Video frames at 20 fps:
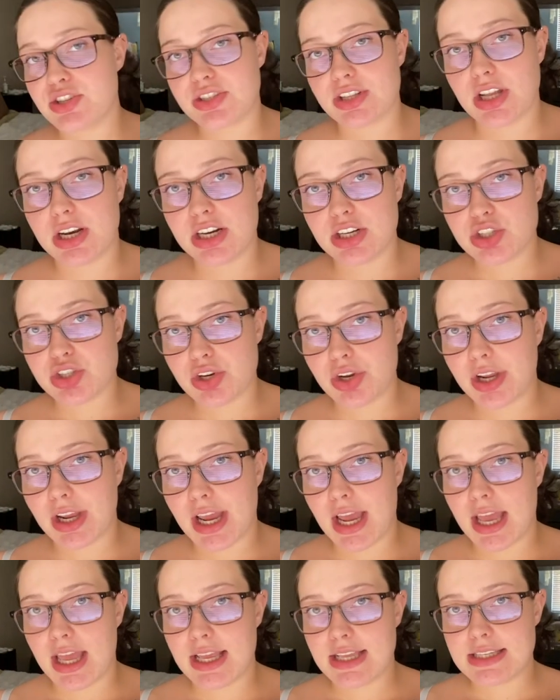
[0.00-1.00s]
Just thought I'd show you
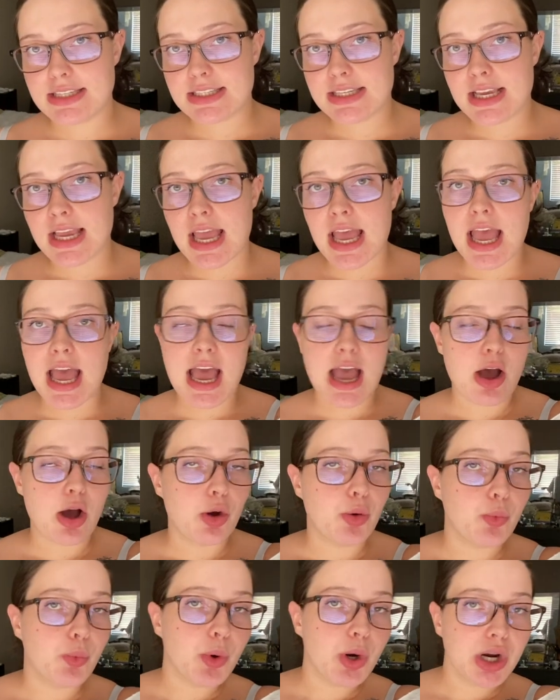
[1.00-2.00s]
guys
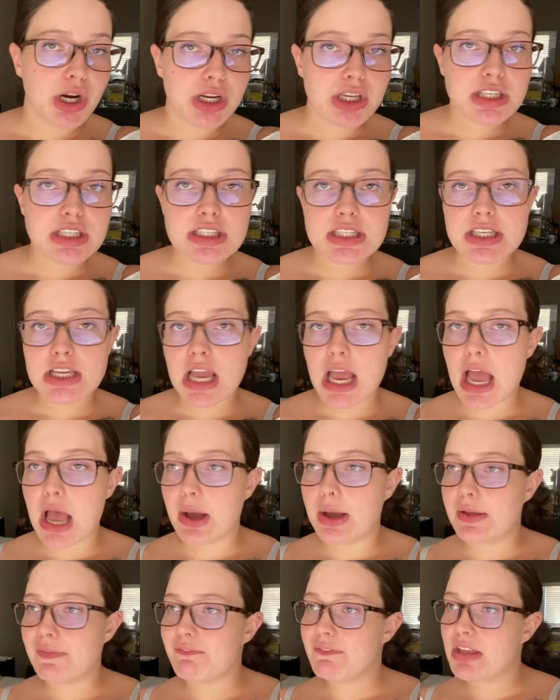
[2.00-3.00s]
how it works, how
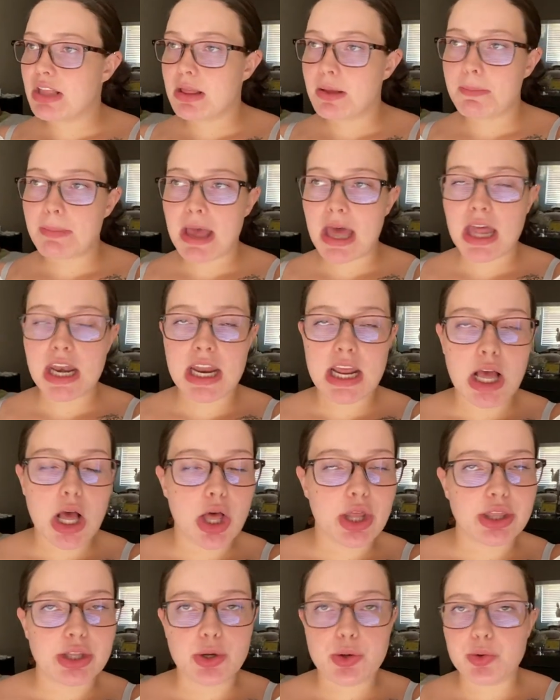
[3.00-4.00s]
I feel about it,
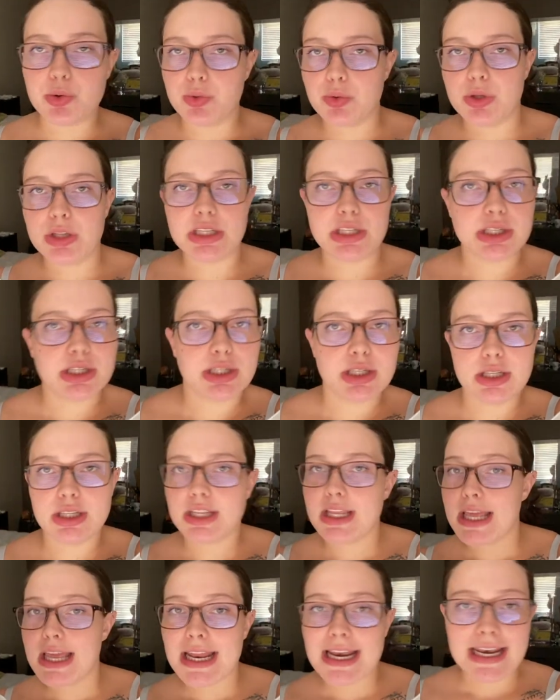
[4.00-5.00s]
all the cool little
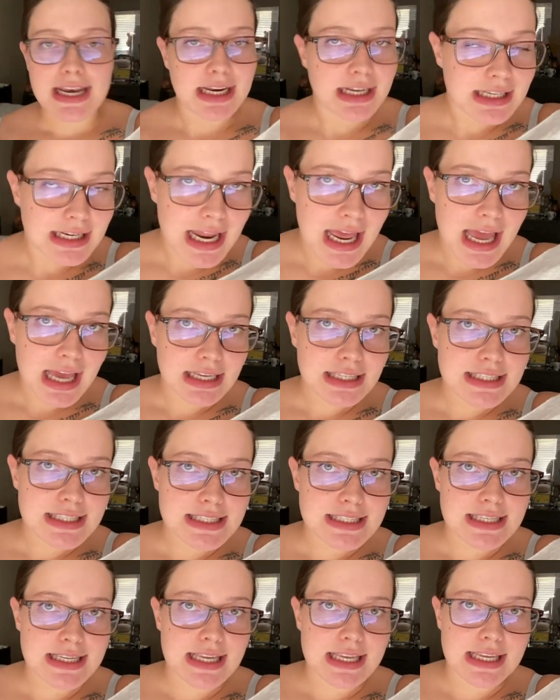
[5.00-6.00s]

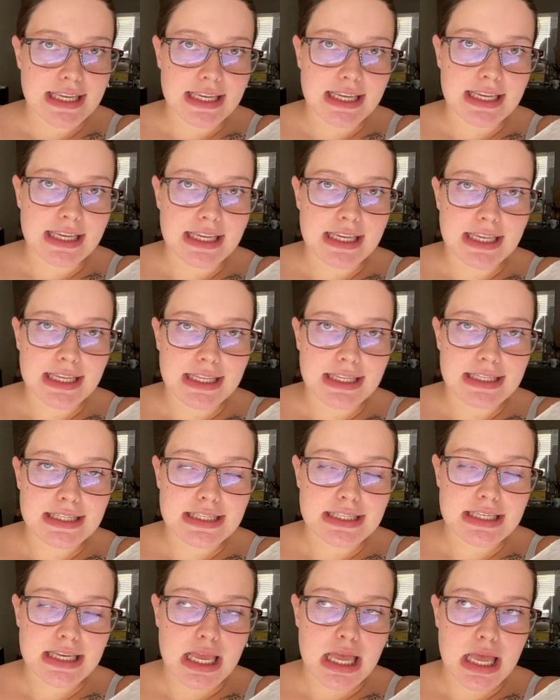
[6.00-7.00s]
knickknacks,
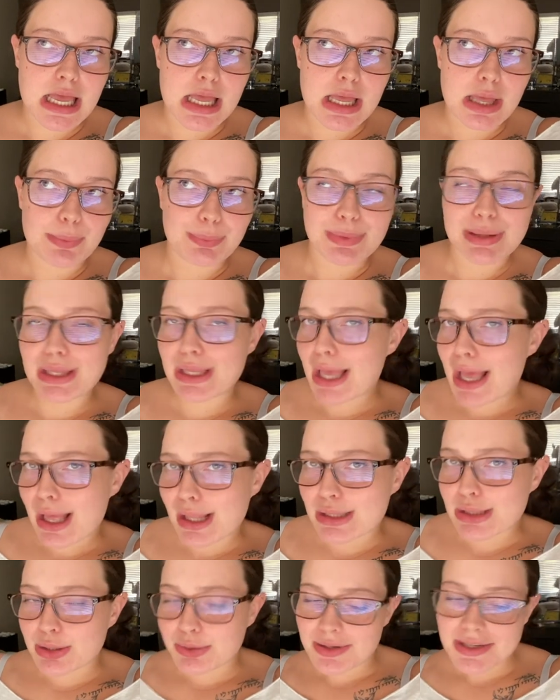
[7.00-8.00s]
and
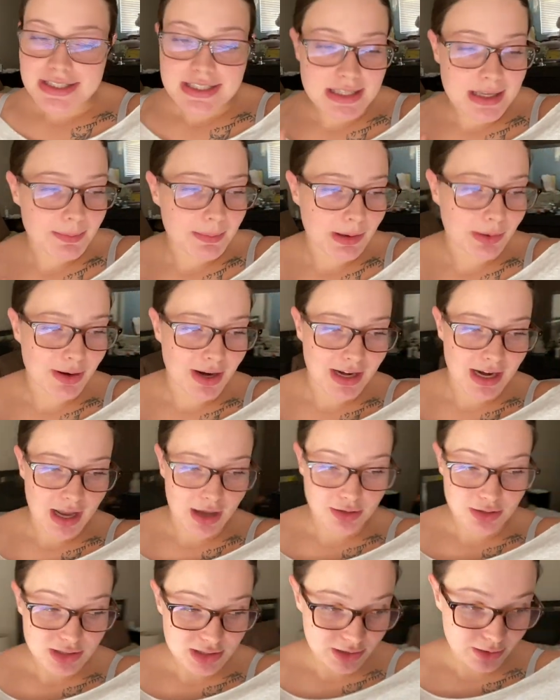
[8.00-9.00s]
Luna's sleeping right
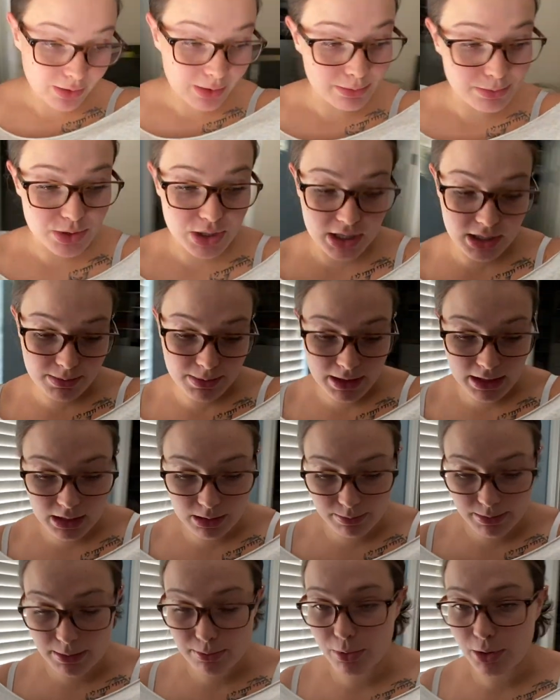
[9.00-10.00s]
now, so I'm trying to be a
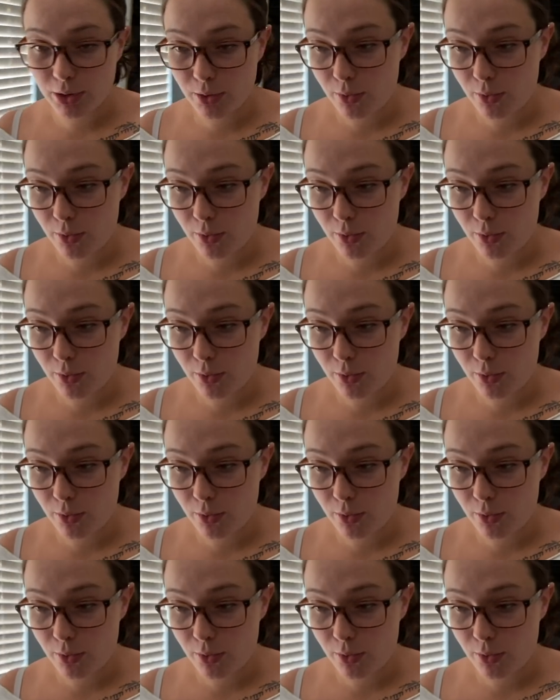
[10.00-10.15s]
little bit more